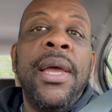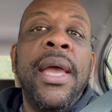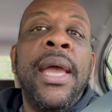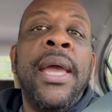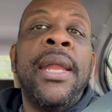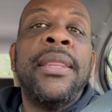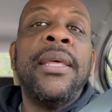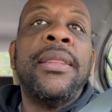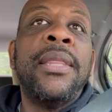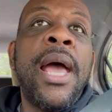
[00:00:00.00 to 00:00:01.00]
And I
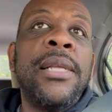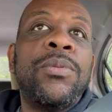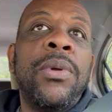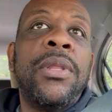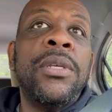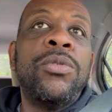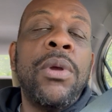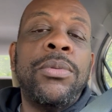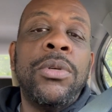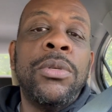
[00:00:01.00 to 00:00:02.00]
think that's what this
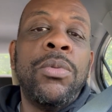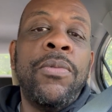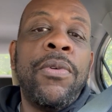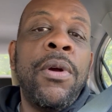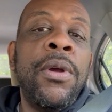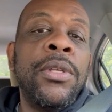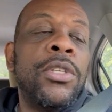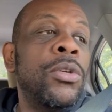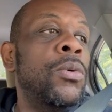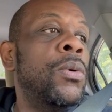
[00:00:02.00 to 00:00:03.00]
scripture is referring
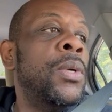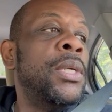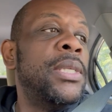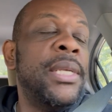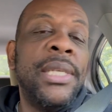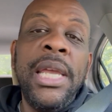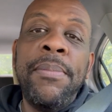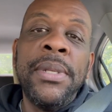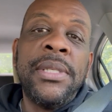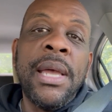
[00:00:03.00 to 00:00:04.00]
to when it says
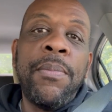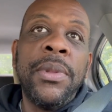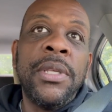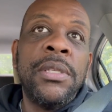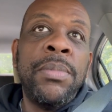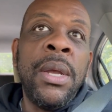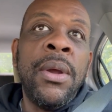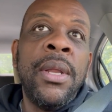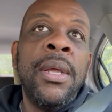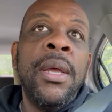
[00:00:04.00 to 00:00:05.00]
keep in step with the
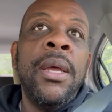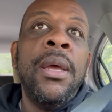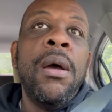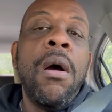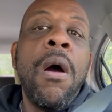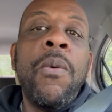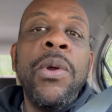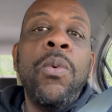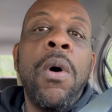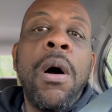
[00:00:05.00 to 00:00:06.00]
Spirit. Are we
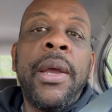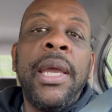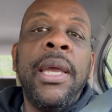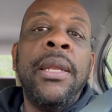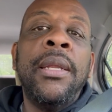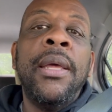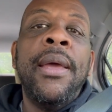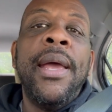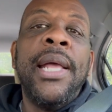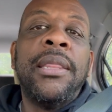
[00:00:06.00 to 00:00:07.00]
walking
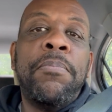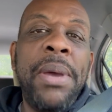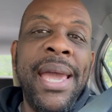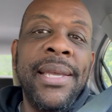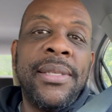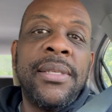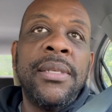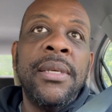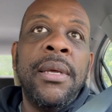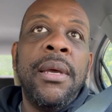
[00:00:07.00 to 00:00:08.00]
at the
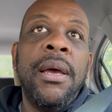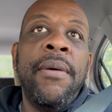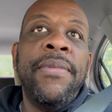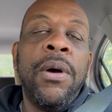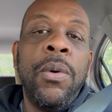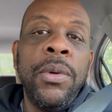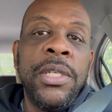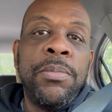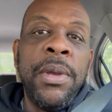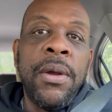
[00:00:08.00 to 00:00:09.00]
pace of the Holy
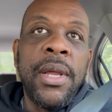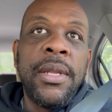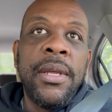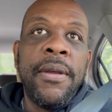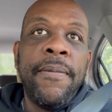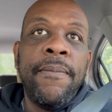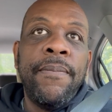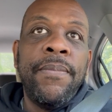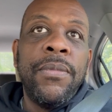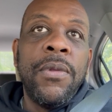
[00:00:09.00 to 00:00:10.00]
Spirit?
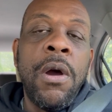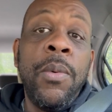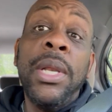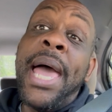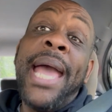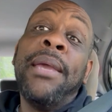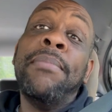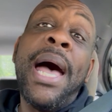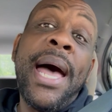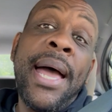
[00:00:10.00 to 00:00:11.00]
Are we lagging
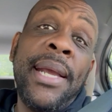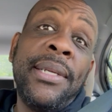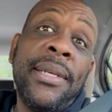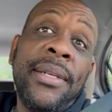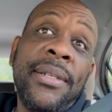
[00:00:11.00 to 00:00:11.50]
behind?